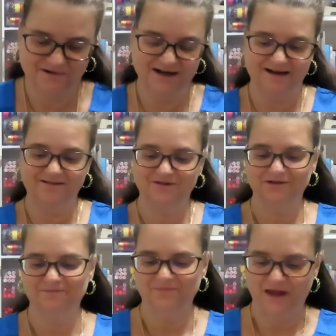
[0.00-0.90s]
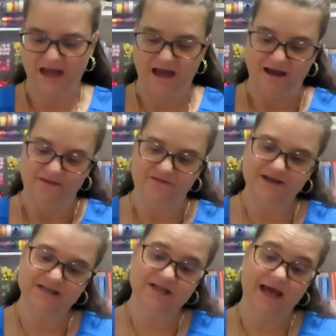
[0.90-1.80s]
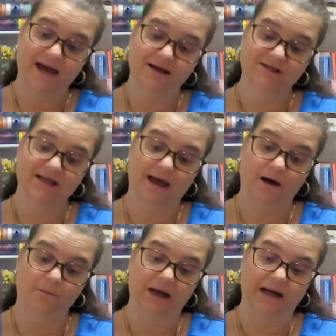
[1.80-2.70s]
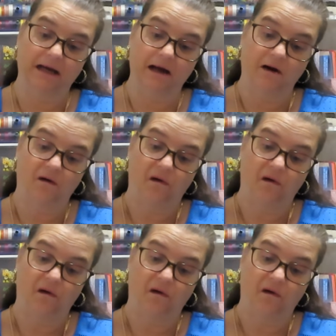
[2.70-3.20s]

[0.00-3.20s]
whatever. This has how many?